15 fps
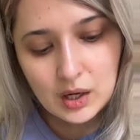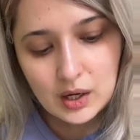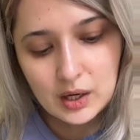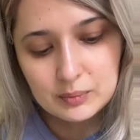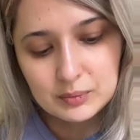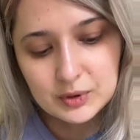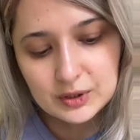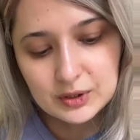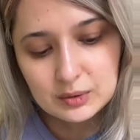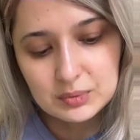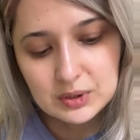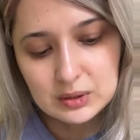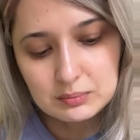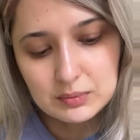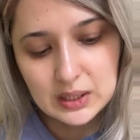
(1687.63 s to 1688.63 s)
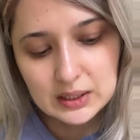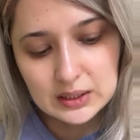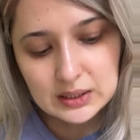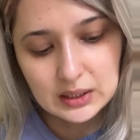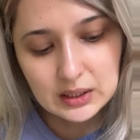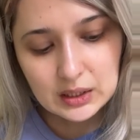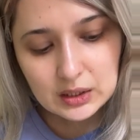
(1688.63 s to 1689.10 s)
I'm gonna be
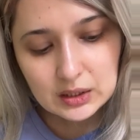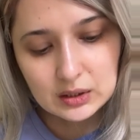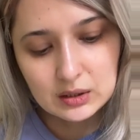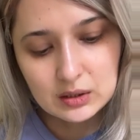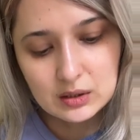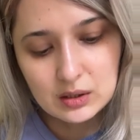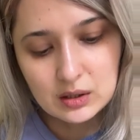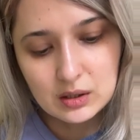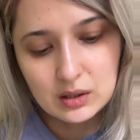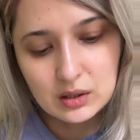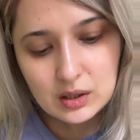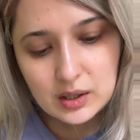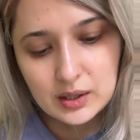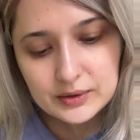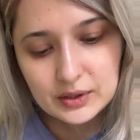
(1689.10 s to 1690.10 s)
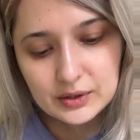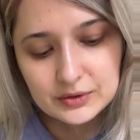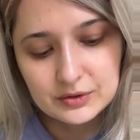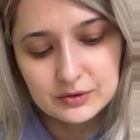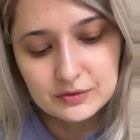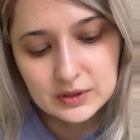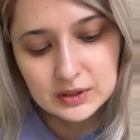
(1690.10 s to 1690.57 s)
making
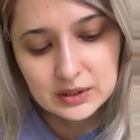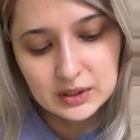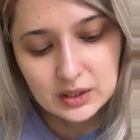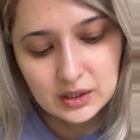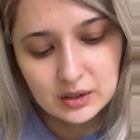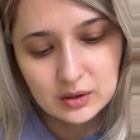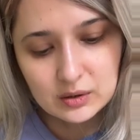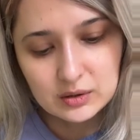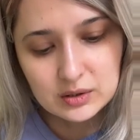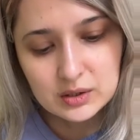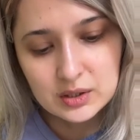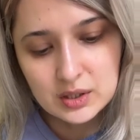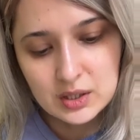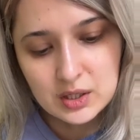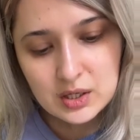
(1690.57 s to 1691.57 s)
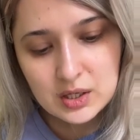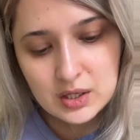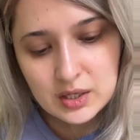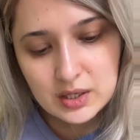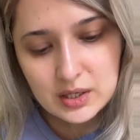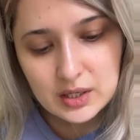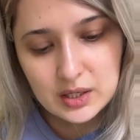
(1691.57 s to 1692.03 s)
another video.
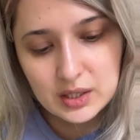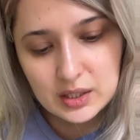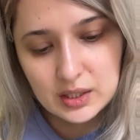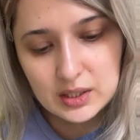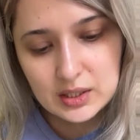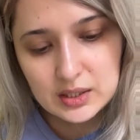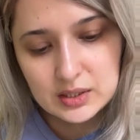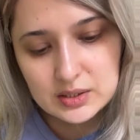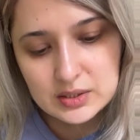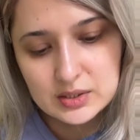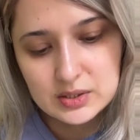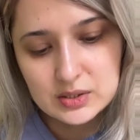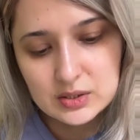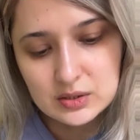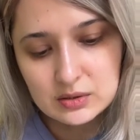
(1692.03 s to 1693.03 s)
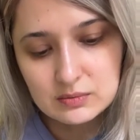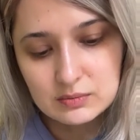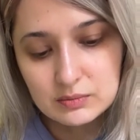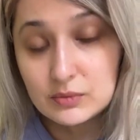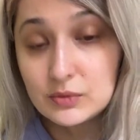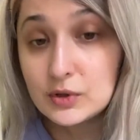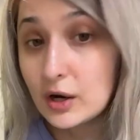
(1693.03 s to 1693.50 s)
It is
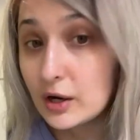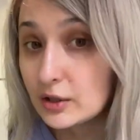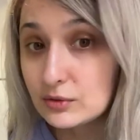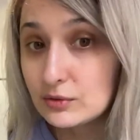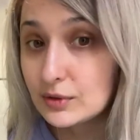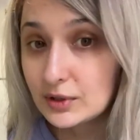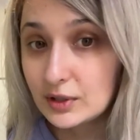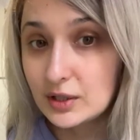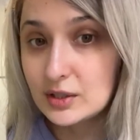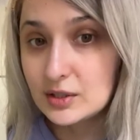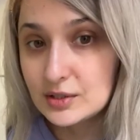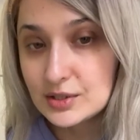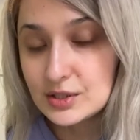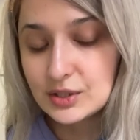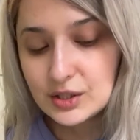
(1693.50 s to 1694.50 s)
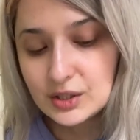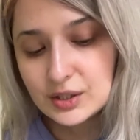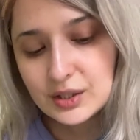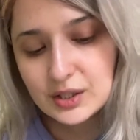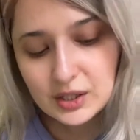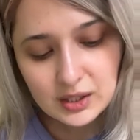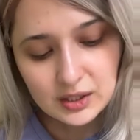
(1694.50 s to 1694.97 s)
not related to
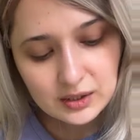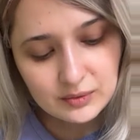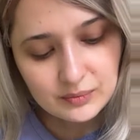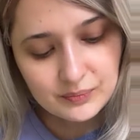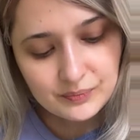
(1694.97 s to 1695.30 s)
cooking.